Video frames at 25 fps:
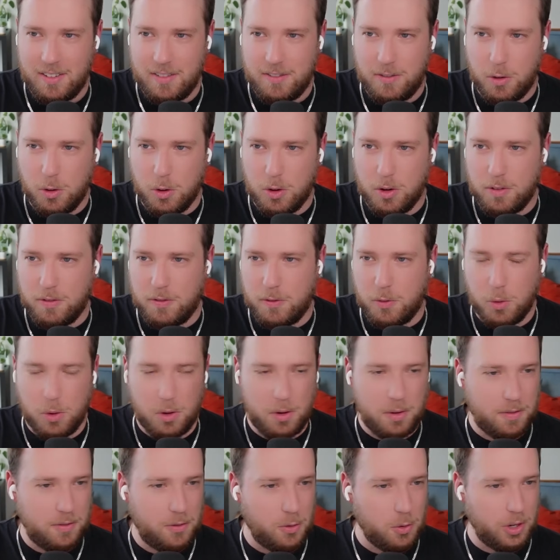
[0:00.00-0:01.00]

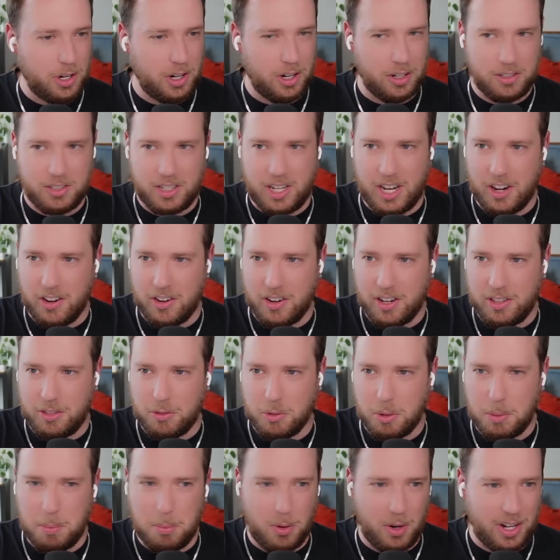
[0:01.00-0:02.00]
4 yards a carry,
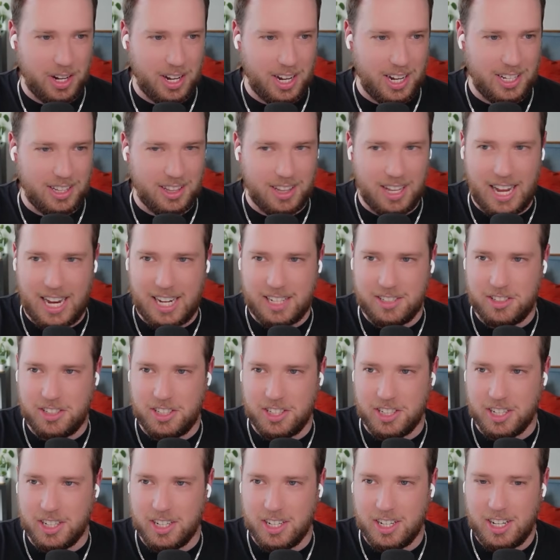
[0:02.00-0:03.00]
3.9 last
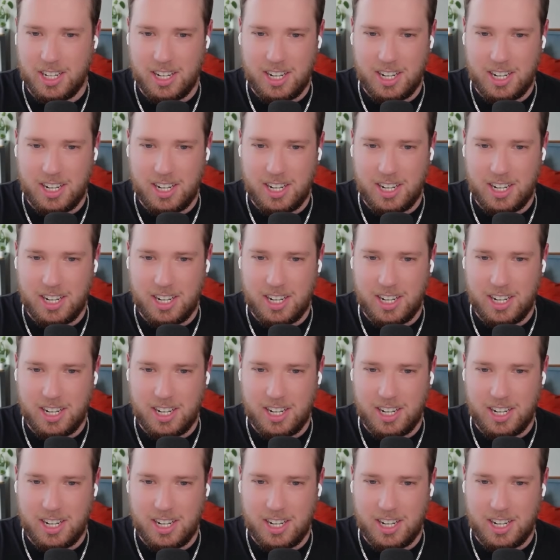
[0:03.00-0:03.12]
year.